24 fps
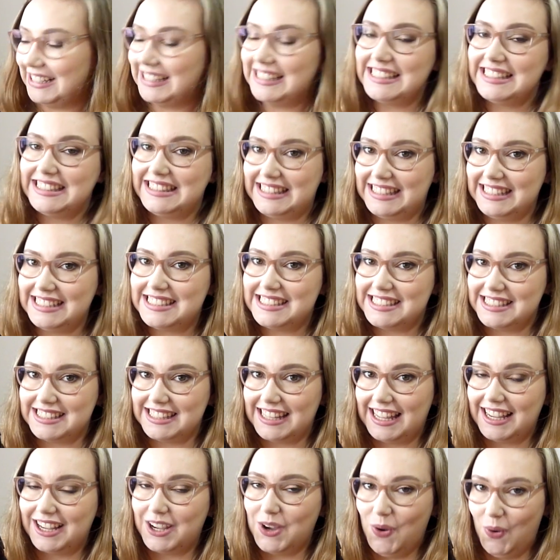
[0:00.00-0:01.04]
this is
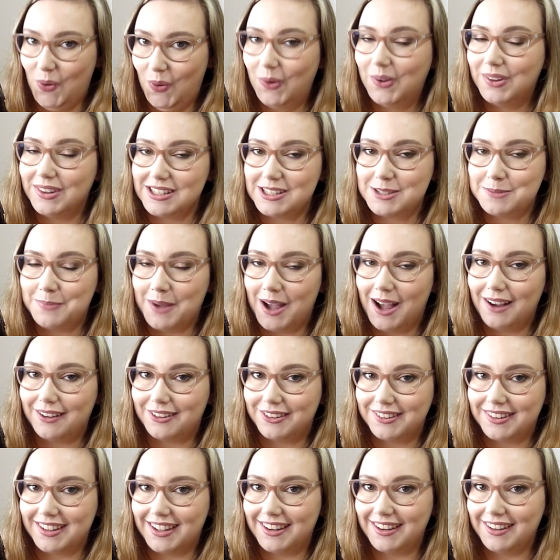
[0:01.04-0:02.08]
like all the
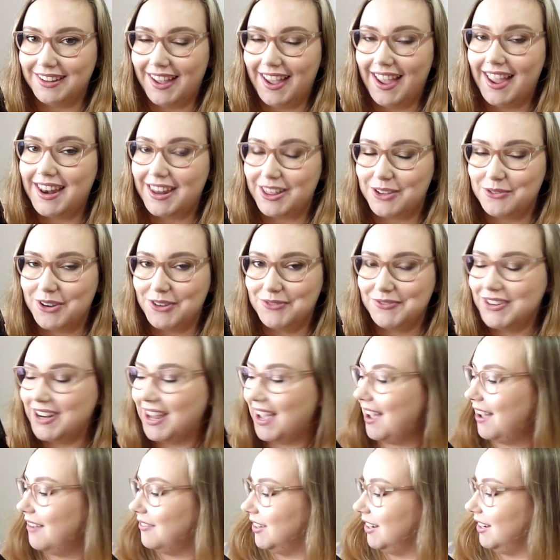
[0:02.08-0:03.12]
sparkle that anyone would
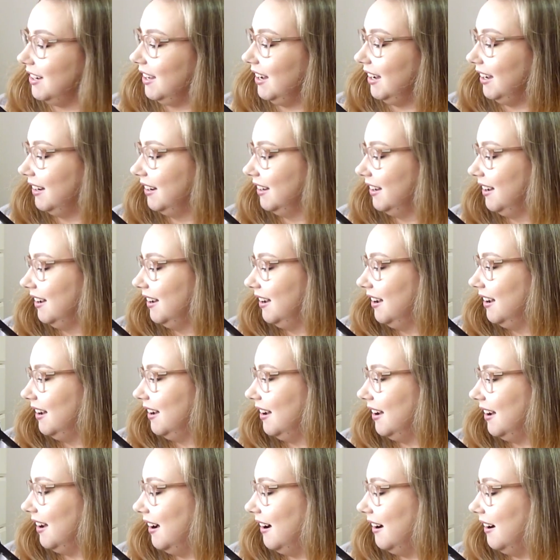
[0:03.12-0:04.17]
ever need.
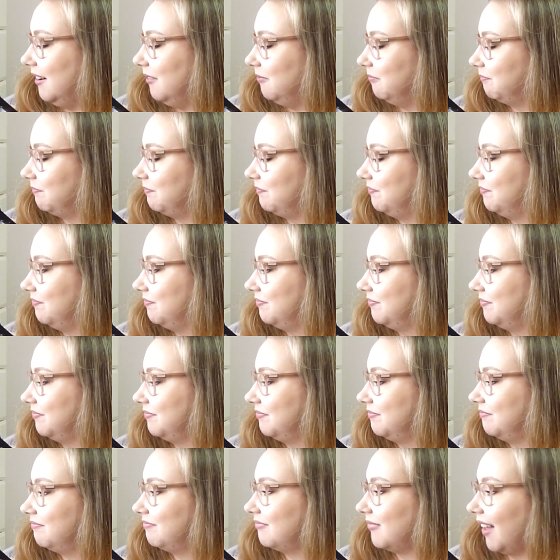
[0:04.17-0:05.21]

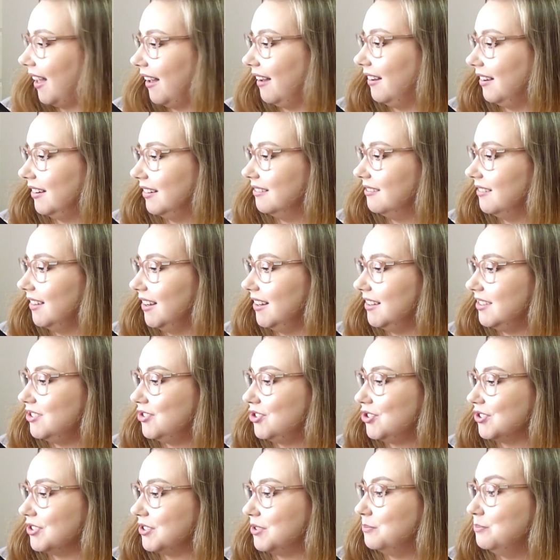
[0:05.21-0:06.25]
And it's
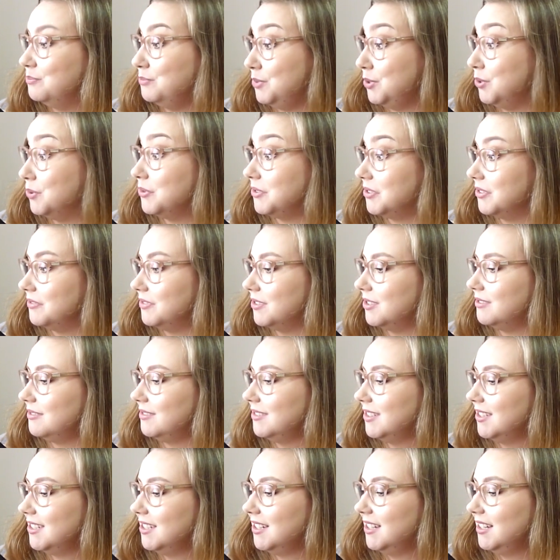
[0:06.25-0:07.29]
just beautiful.
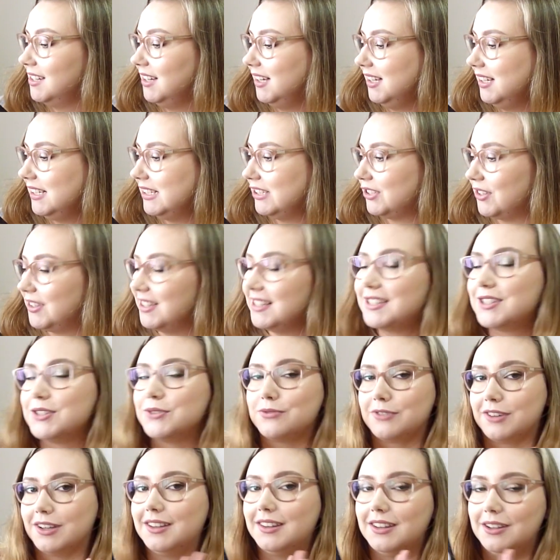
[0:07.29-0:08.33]
So this is
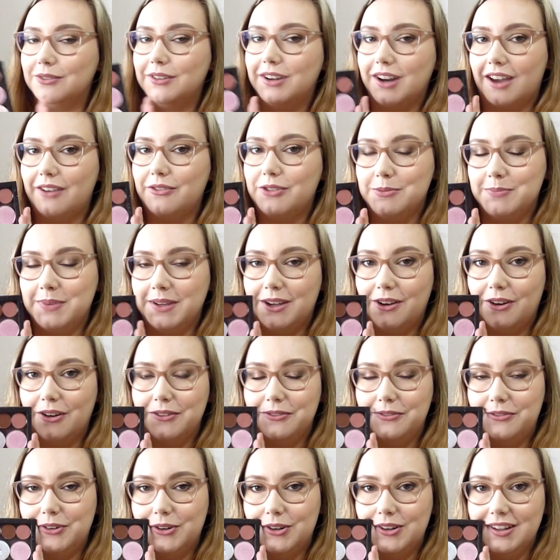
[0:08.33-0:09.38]
really what I would be going
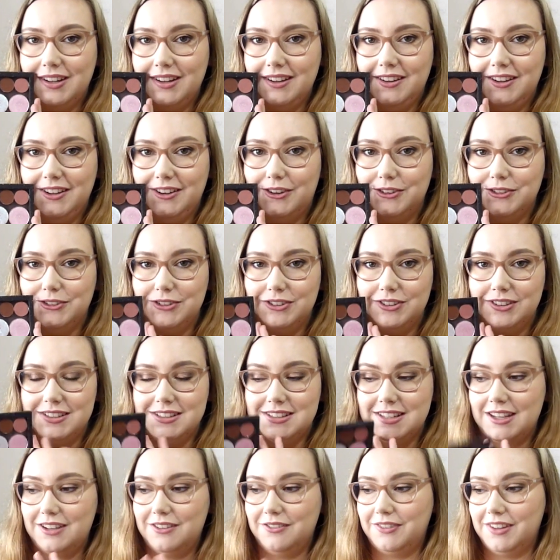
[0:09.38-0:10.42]
for on New Year's
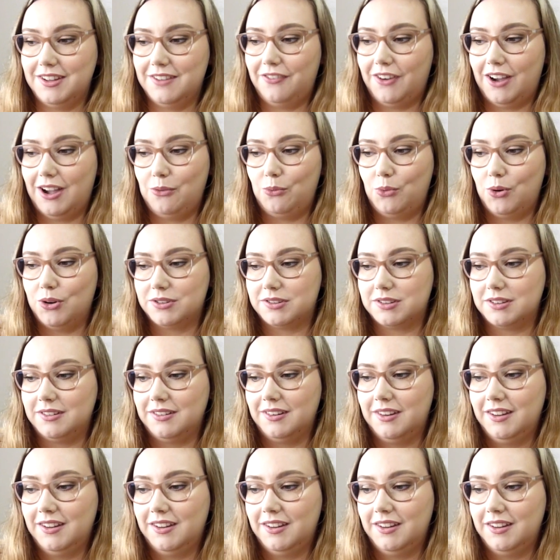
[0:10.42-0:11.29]
Eve if I wasn't.